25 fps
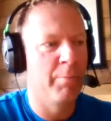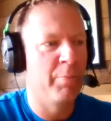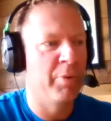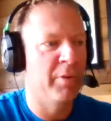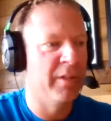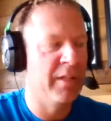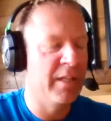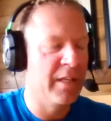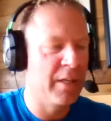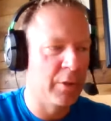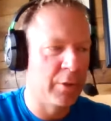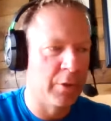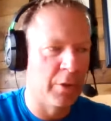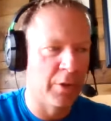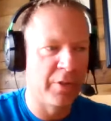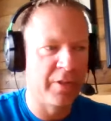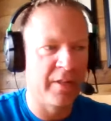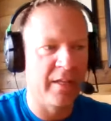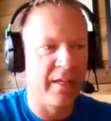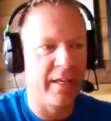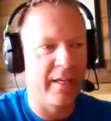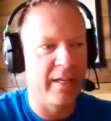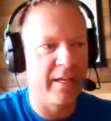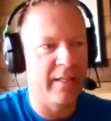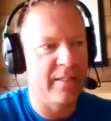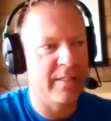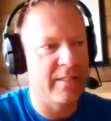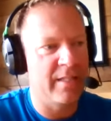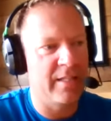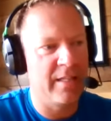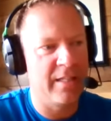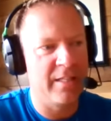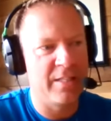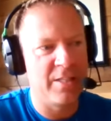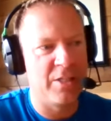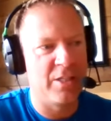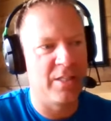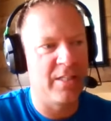Political things.
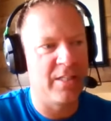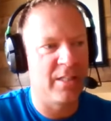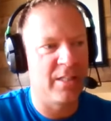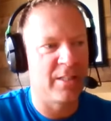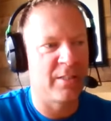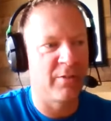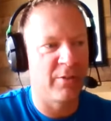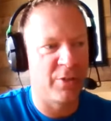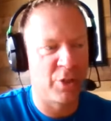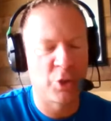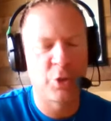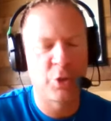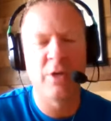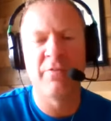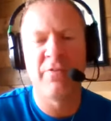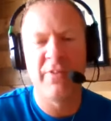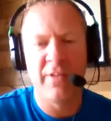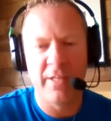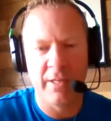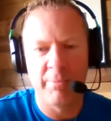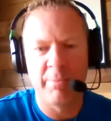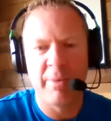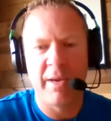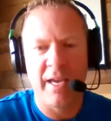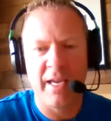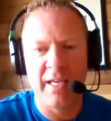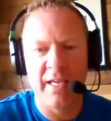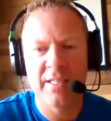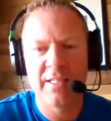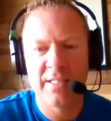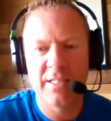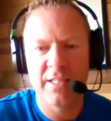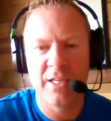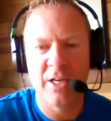It's a trivia base.